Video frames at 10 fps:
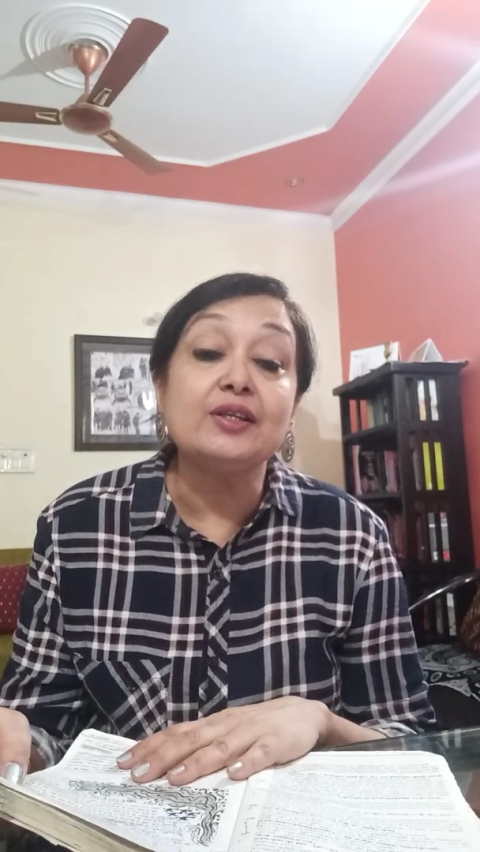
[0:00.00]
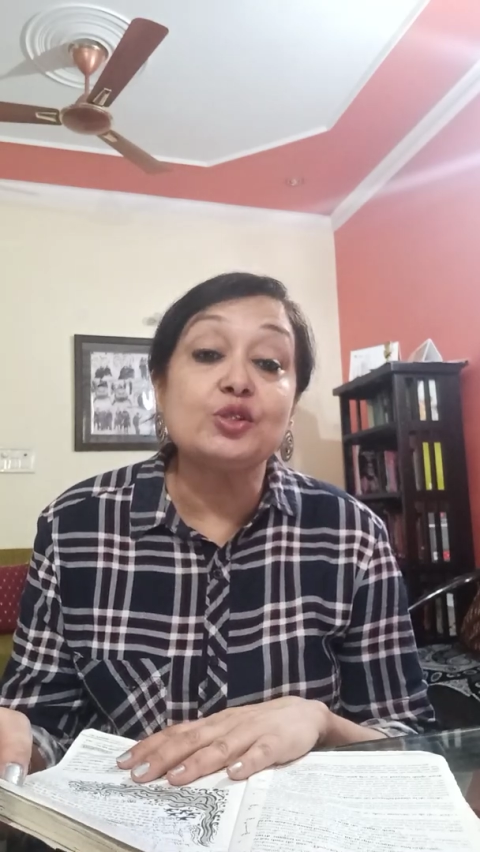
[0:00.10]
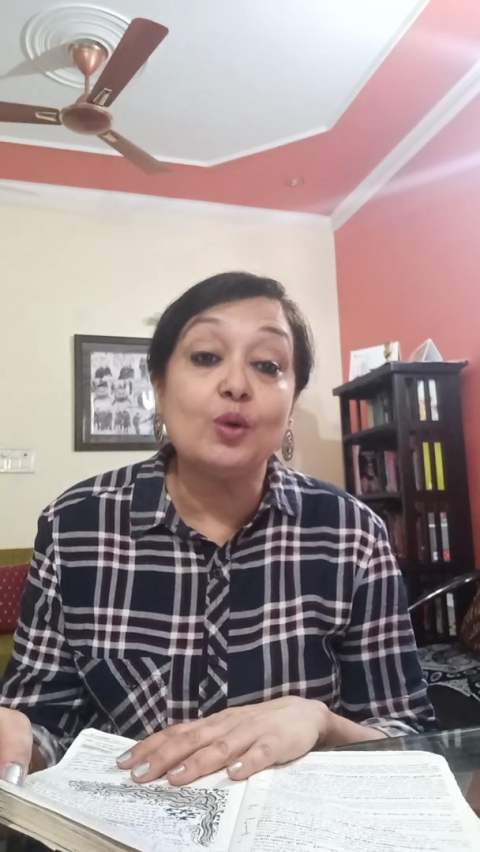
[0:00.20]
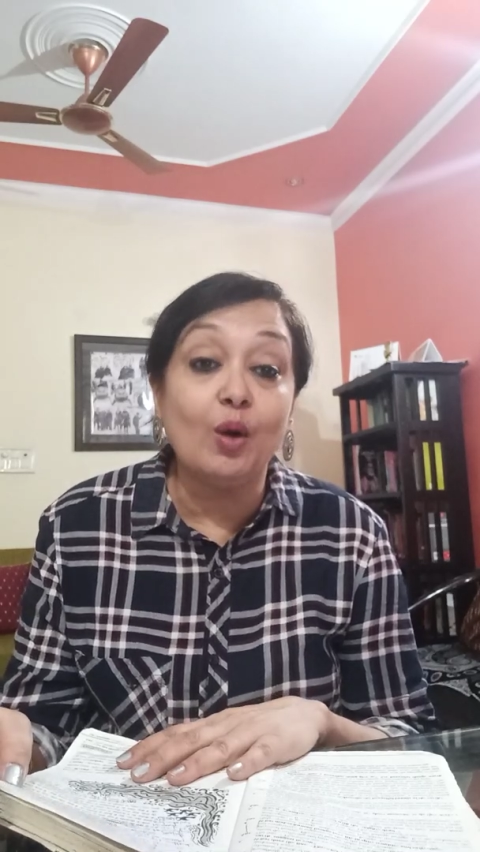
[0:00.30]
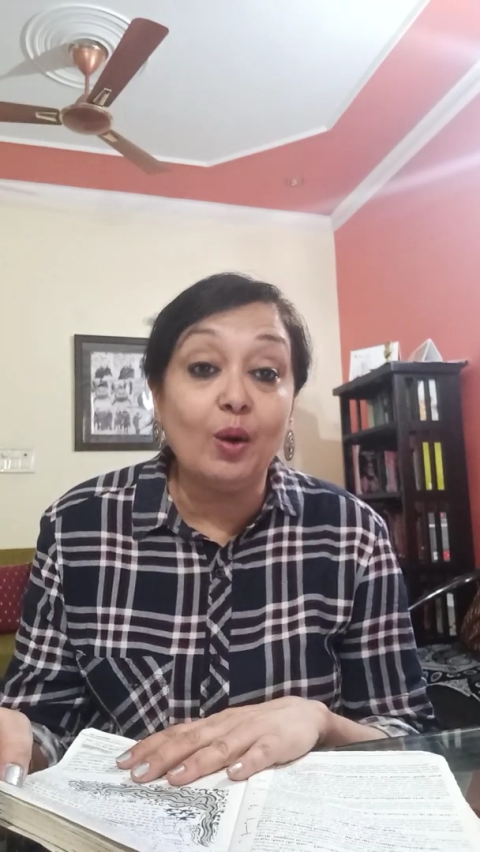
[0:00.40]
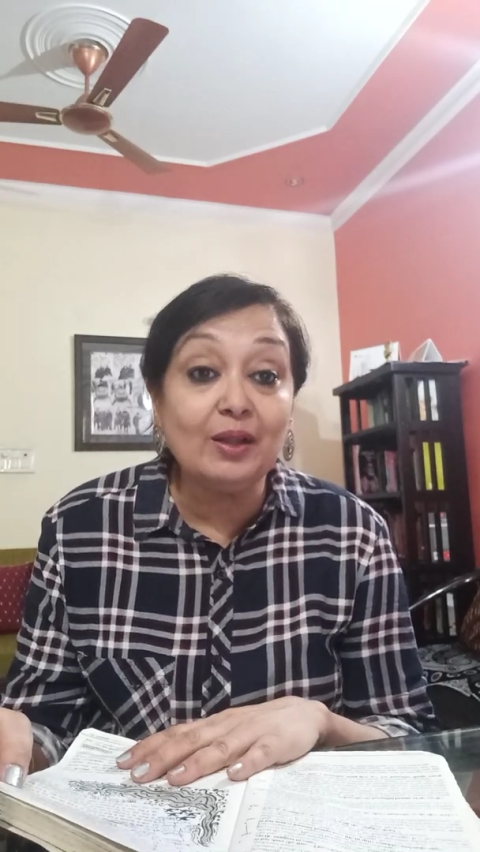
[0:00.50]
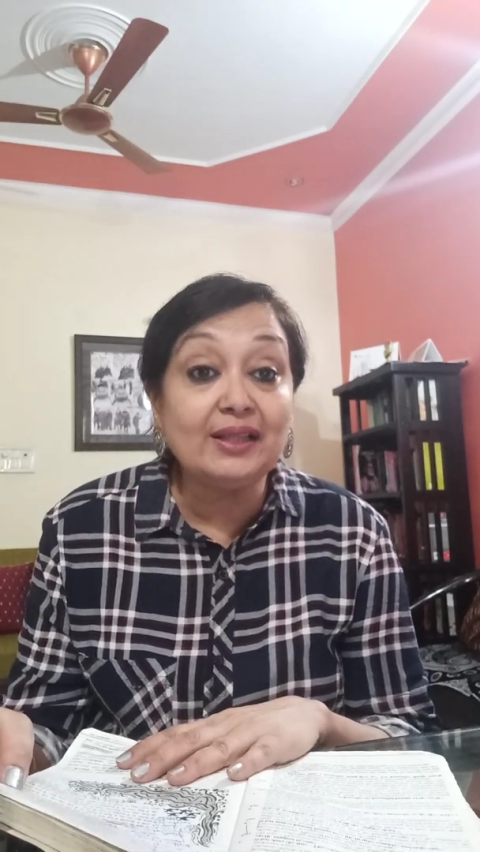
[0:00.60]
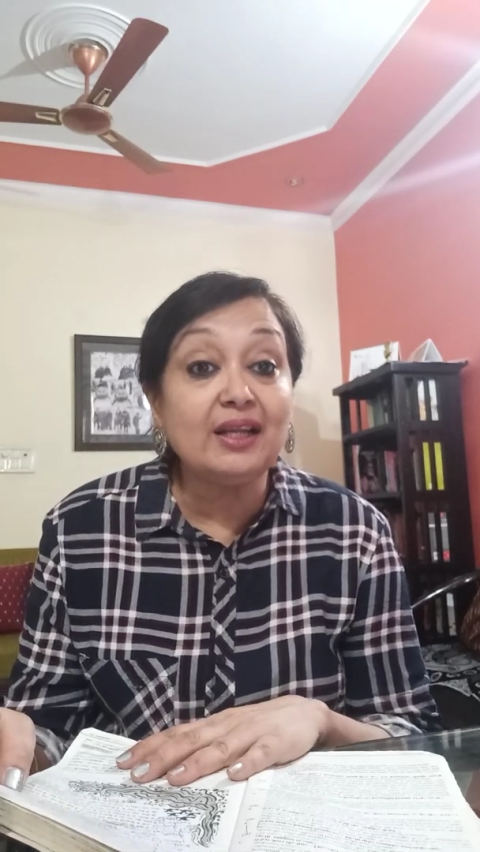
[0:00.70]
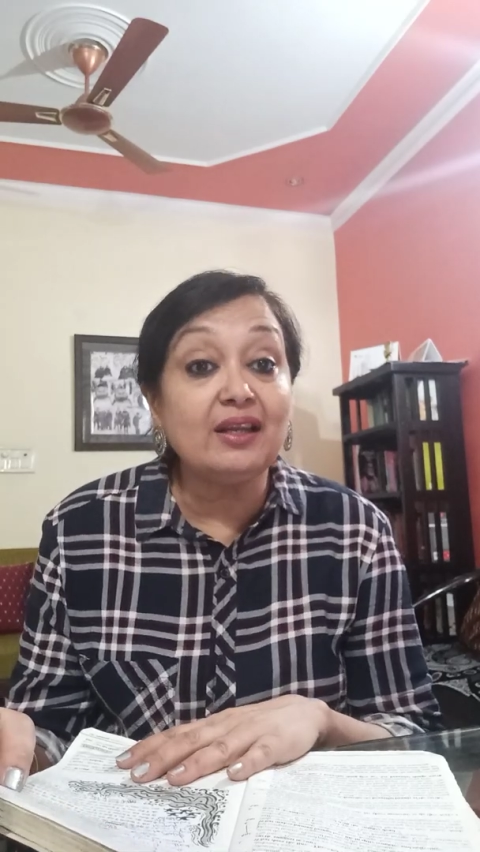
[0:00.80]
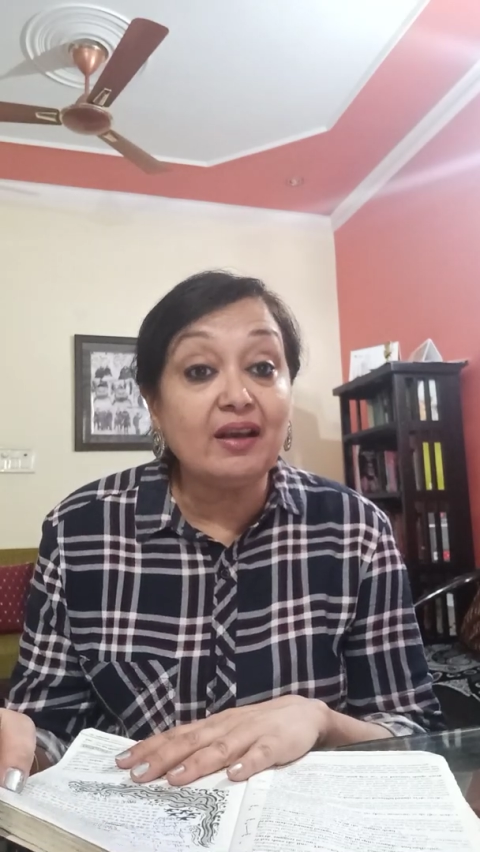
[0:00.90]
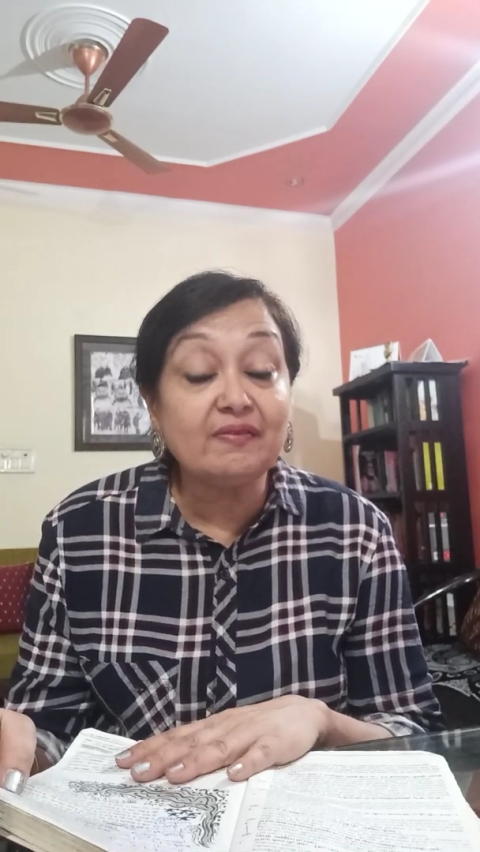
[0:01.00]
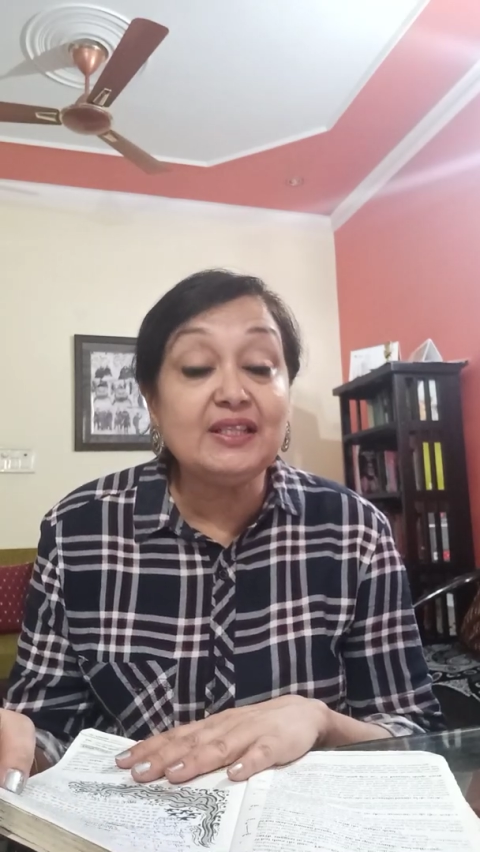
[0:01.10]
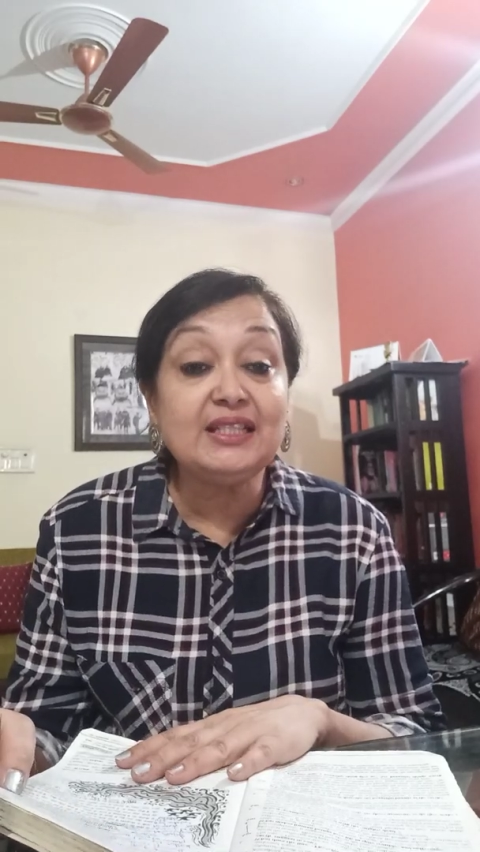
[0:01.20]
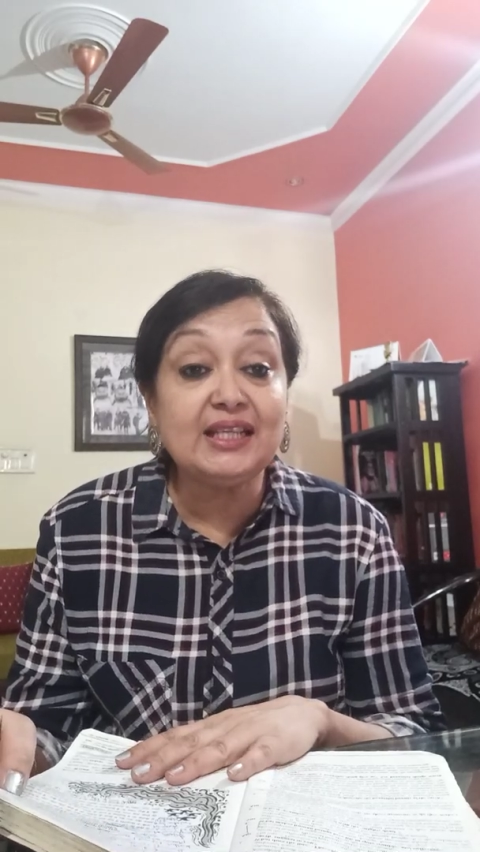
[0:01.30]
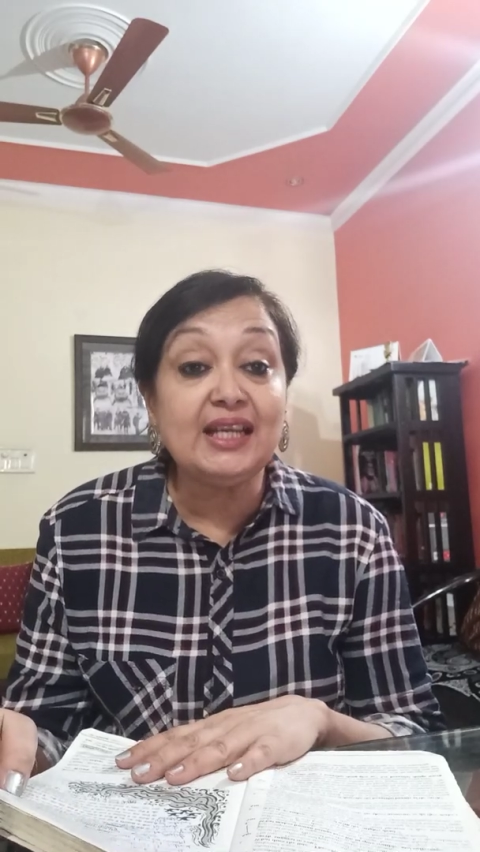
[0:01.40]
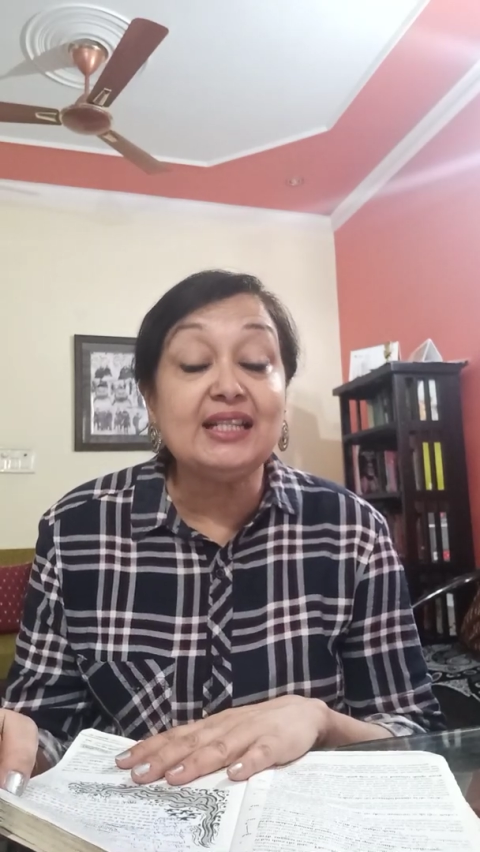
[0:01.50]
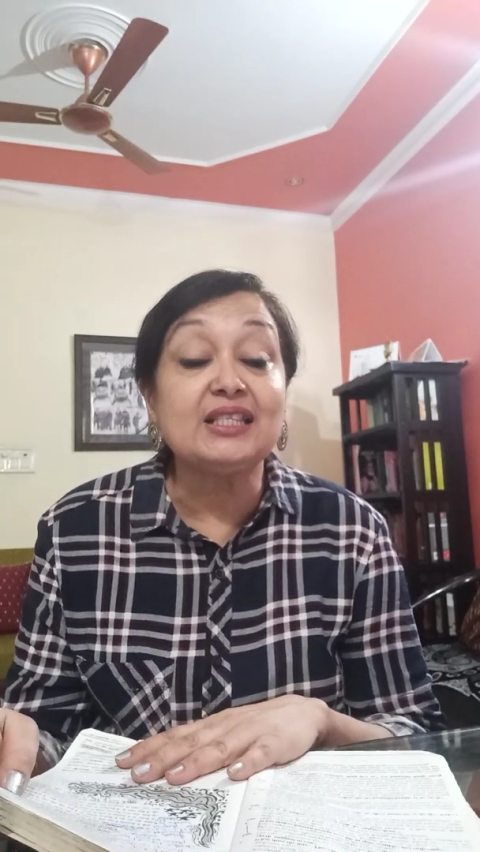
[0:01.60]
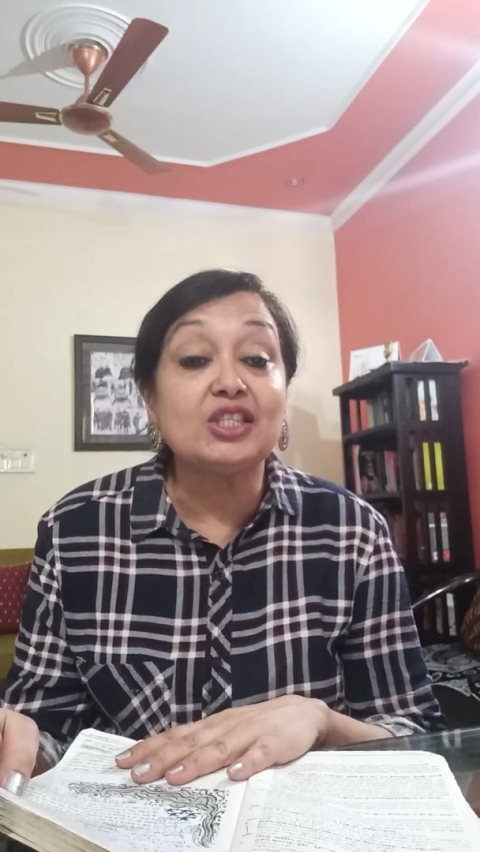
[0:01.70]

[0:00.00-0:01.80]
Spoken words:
So all the lovely tales,